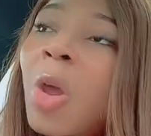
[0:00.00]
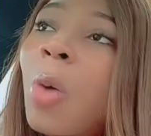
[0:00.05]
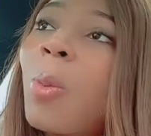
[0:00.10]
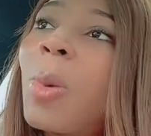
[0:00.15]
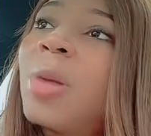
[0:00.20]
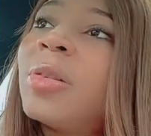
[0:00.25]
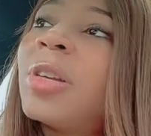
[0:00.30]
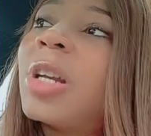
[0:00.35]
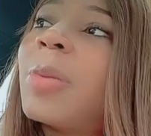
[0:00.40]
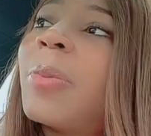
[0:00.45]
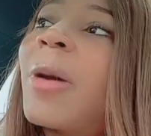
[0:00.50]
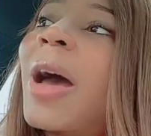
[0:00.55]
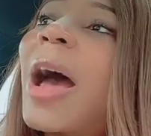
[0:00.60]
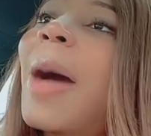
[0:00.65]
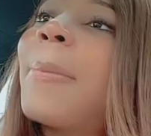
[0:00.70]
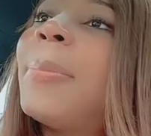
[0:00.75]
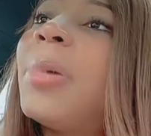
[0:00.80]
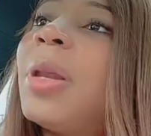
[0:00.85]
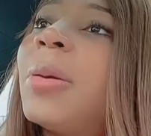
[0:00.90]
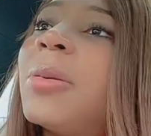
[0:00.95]
What ended up
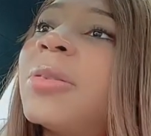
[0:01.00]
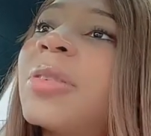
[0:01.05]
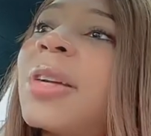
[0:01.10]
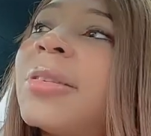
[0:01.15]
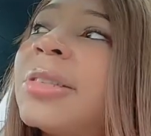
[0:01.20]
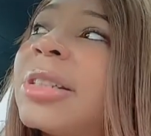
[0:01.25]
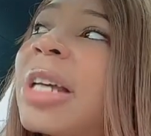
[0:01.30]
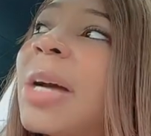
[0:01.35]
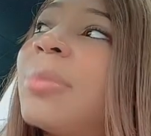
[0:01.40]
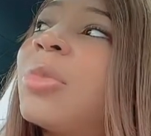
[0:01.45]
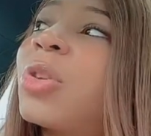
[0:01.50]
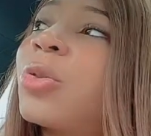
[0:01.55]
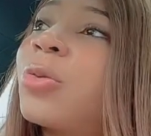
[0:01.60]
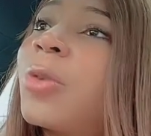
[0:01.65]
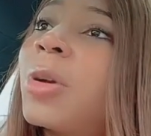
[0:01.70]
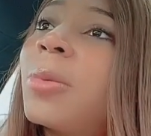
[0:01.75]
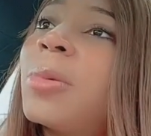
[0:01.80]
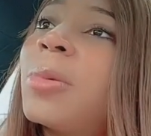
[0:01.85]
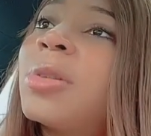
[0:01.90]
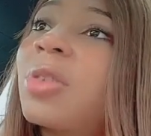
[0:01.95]
happening was every time this
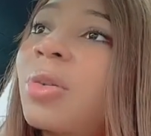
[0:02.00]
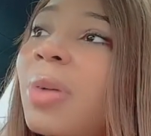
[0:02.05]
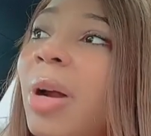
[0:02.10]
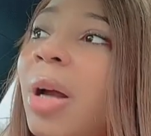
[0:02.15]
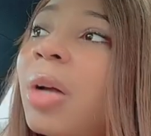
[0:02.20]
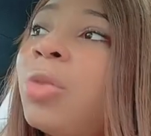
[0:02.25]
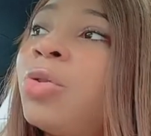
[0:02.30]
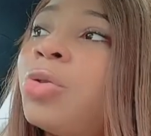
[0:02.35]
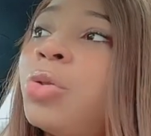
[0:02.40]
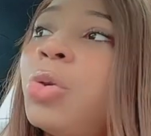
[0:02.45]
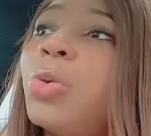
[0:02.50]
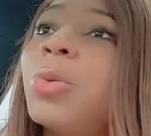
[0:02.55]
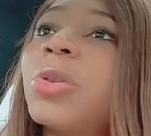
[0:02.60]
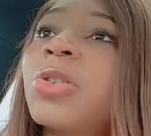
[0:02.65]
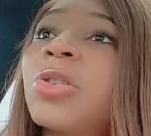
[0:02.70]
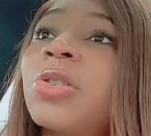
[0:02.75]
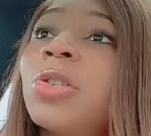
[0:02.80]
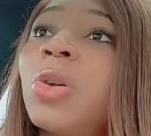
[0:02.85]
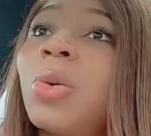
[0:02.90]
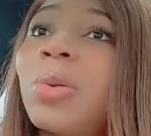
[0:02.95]
friend was around you, you were
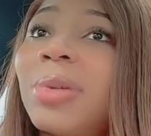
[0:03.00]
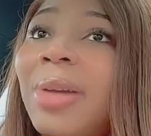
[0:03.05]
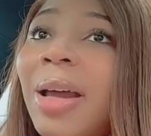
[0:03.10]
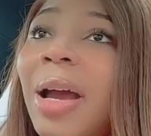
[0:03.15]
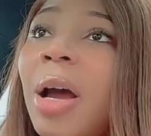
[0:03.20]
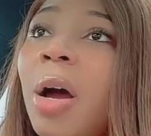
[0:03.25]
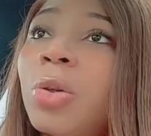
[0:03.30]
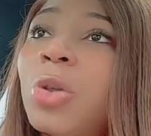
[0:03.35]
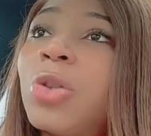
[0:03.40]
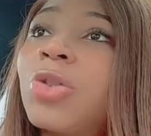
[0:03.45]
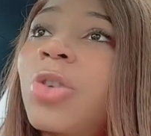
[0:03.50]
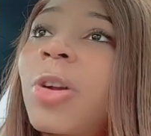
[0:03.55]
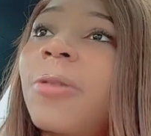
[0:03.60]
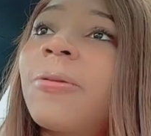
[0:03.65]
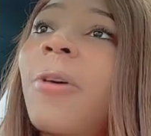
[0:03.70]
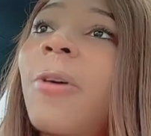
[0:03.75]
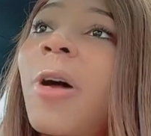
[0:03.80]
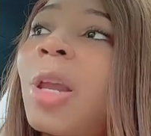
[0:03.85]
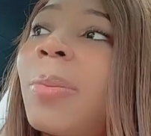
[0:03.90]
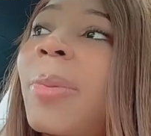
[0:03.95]
slowed down. You
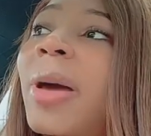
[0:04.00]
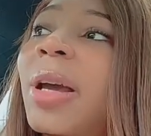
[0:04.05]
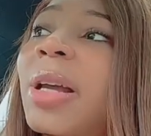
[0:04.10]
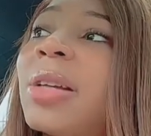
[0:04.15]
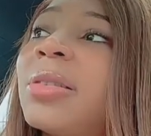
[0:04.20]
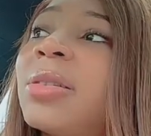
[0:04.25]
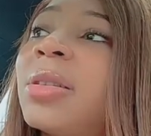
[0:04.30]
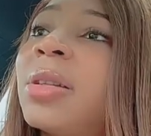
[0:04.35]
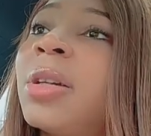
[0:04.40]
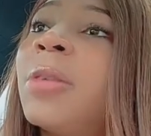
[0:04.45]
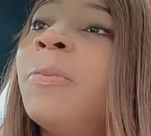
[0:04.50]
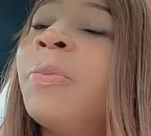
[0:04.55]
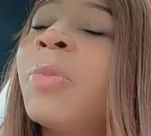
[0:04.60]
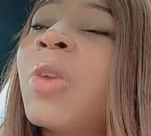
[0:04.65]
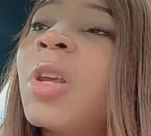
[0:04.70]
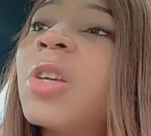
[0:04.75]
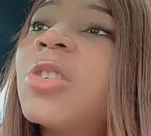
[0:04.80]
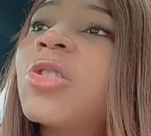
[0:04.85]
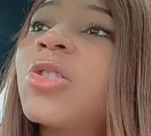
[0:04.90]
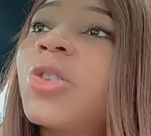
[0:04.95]
started falling back into
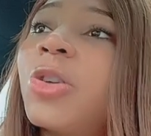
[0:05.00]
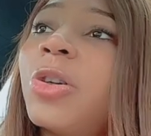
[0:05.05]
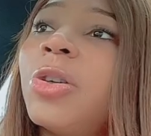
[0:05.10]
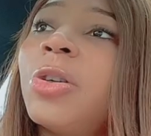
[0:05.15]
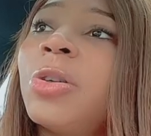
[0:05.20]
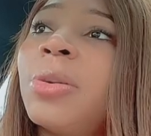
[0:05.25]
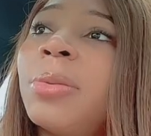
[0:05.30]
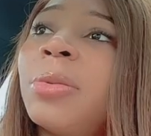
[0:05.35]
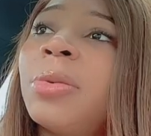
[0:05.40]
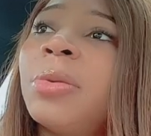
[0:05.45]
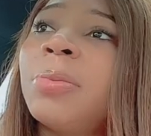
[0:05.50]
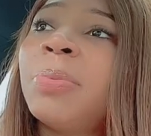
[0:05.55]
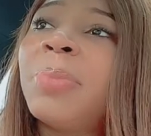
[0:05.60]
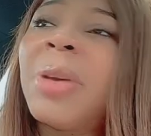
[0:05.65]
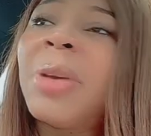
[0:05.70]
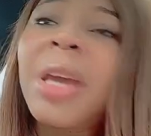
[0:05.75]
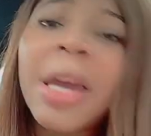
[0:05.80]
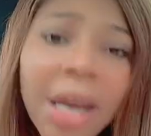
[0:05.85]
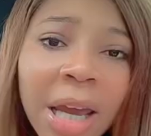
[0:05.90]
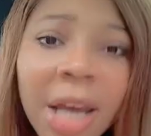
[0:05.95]
certain
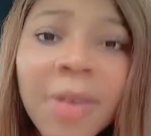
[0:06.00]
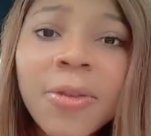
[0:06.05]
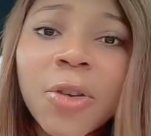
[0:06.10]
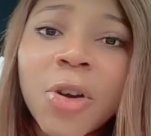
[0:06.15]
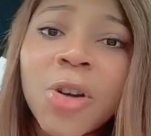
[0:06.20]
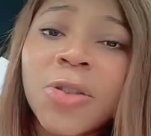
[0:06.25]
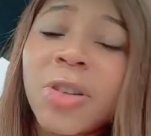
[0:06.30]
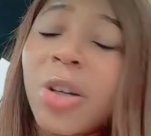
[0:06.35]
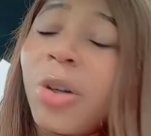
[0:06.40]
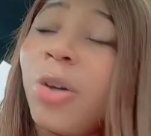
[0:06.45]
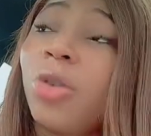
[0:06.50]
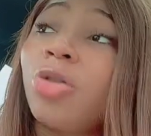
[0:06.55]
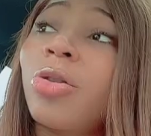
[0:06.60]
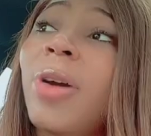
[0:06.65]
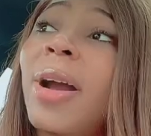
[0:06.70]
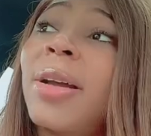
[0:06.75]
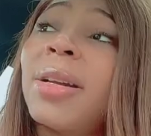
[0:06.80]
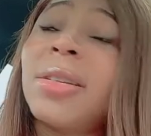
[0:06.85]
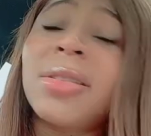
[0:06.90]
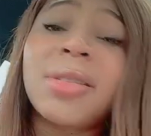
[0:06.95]
behaviors that you're
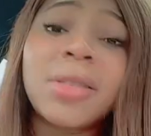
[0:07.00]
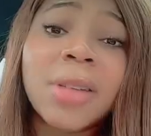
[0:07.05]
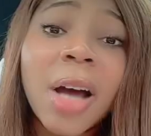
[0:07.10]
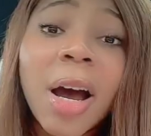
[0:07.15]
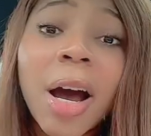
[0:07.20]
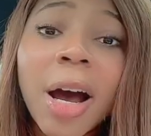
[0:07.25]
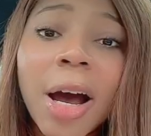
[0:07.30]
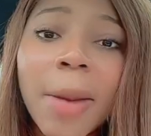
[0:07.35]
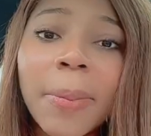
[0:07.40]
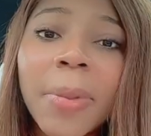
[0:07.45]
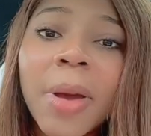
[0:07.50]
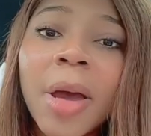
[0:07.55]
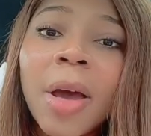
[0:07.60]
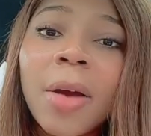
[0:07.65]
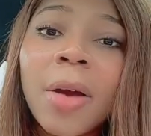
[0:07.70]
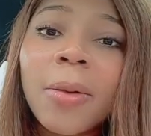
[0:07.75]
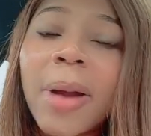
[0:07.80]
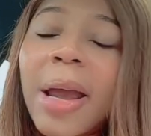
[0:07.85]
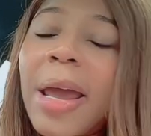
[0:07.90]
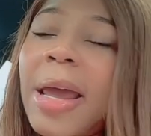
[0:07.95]
trying to stop,
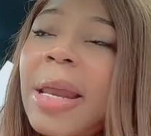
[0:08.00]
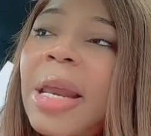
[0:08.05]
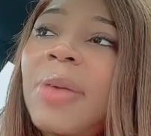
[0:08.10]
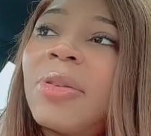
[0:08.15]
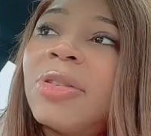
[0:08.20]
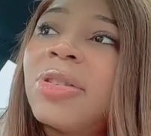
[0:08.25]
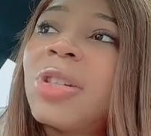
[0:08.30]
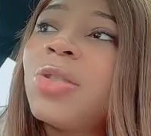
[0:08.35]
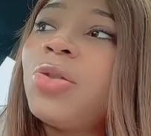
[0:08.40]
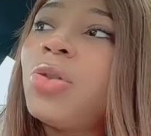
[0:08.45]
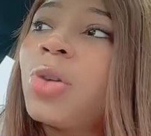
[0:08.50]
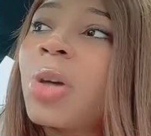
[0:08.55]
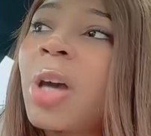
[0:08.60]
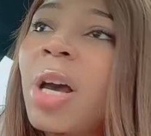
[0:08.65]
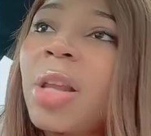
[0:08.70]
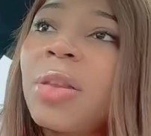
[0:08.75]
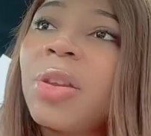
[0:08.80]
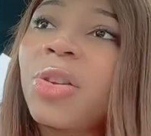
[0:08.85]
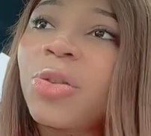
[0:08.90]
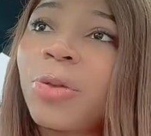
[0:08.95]
right? And ever since you
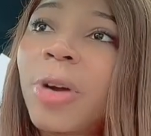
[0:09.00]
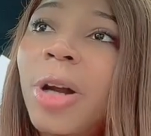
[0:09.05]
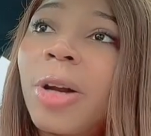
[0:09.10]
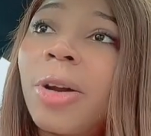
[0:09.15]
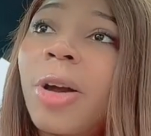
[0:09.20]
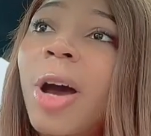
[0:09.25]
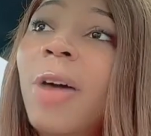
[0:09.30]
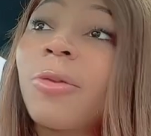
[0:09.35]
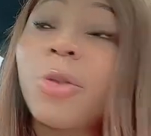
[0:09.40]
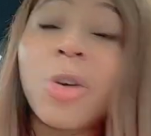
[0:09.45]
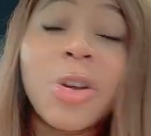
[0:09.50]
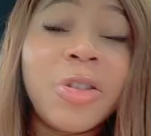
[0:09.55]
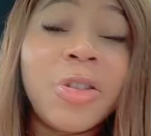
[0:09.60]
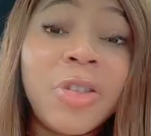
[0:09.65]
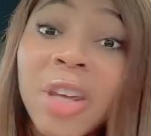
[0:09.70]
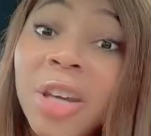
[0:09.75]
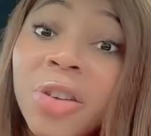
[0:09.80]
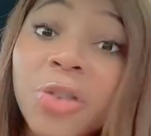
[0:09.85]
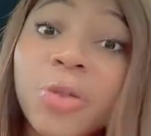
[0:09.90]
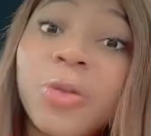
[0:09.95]
cut this friend off or
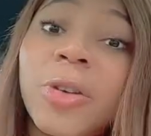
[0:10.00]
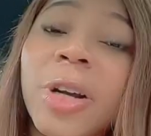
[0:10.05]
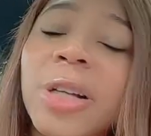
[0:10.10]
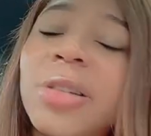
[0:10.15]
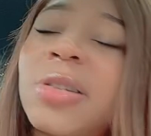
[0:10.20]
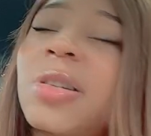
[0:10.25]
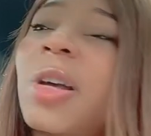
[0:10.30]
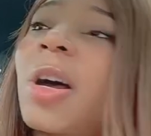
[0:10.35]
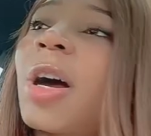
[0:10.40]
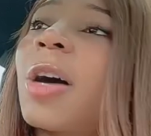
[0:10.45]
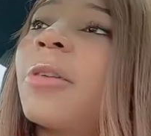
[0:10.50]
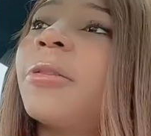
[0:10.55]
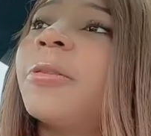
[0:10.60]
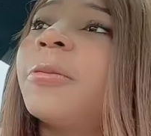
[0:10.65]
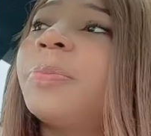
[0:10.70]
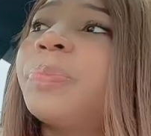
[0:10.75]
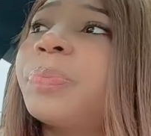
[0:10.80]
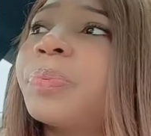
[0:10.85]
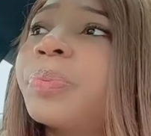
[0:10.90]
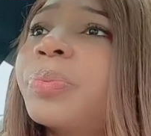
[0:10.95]
these friends off,